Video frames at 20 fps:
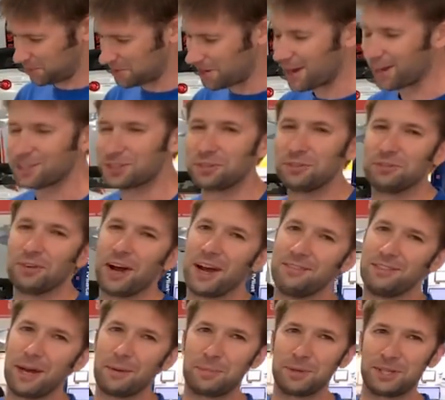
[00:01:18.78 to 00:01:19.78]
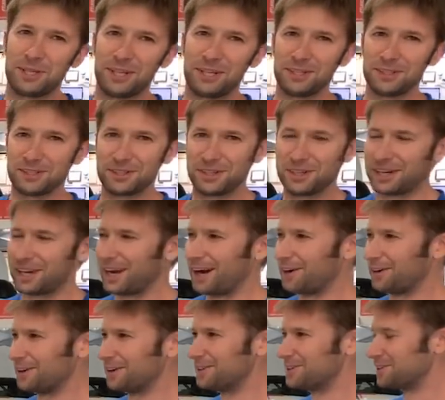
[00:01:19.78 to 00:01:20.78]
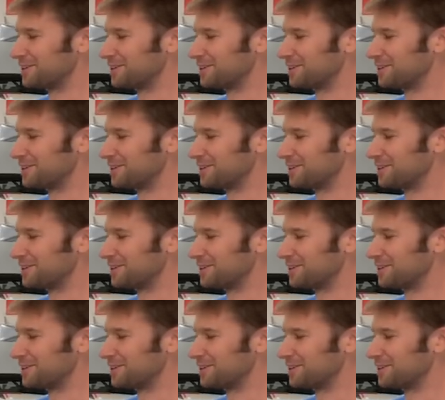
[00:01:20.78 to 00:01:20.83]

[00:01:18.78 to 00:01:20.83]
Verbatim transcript: did not no survive more. that particular encounter.